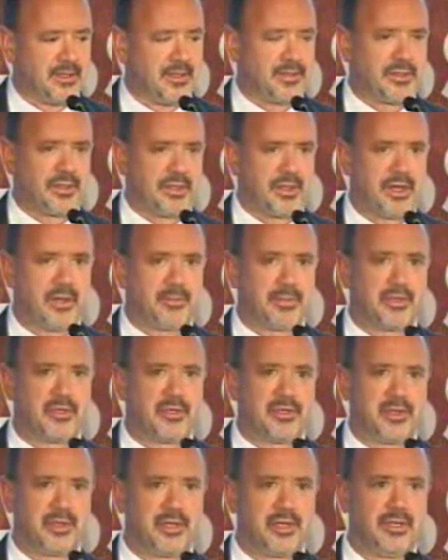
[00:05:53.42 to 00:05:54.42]
This
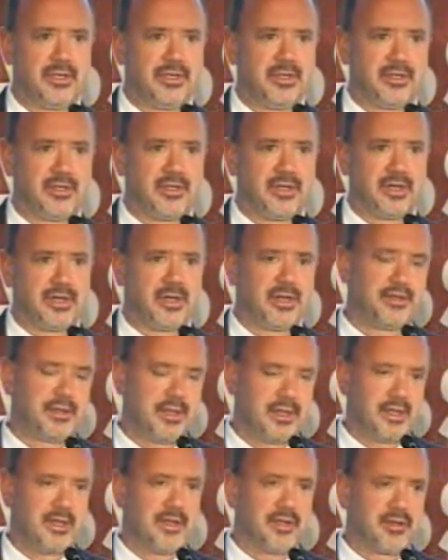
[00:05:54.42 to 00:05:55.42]
opportunity, I
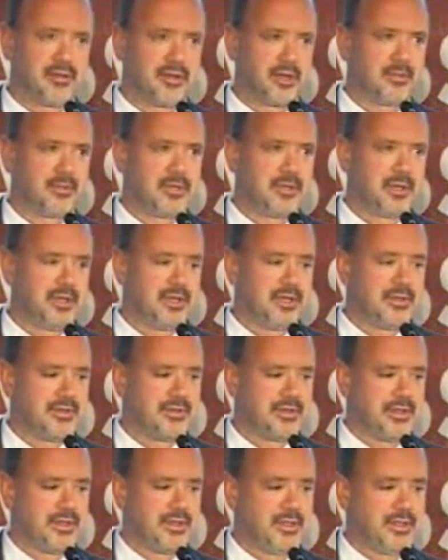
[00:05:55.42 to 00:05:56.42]
think another opportunity
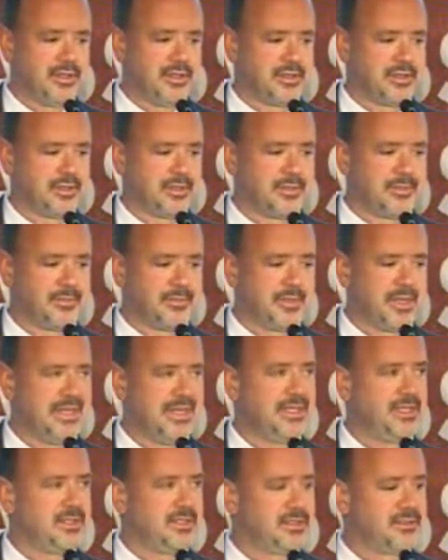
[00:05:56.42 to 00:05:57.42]
is the
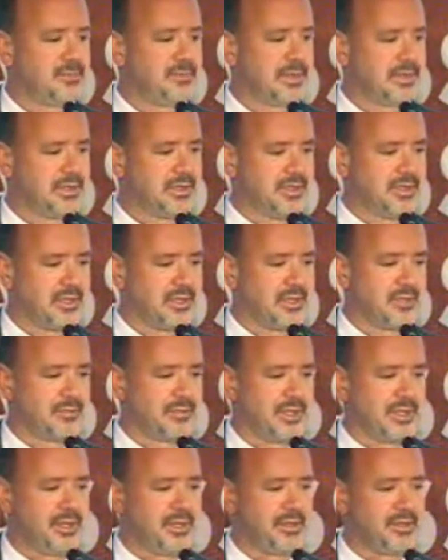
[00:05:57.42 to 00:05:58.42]
ease of building our
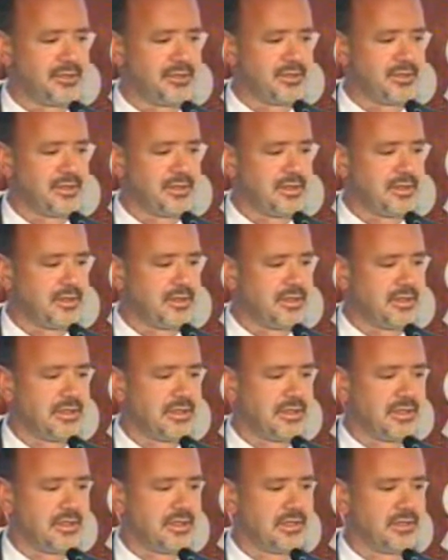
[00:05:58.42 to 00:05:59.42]
readiness
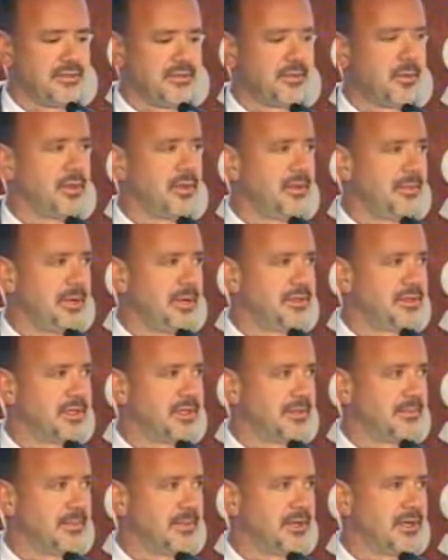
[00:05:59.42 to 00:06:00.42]
for the
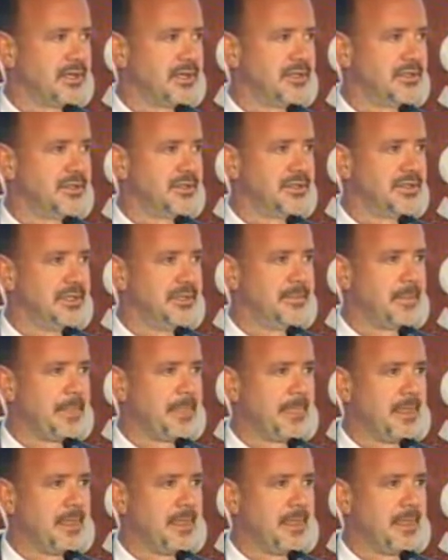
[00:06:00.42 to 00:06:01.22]
domestic market entry.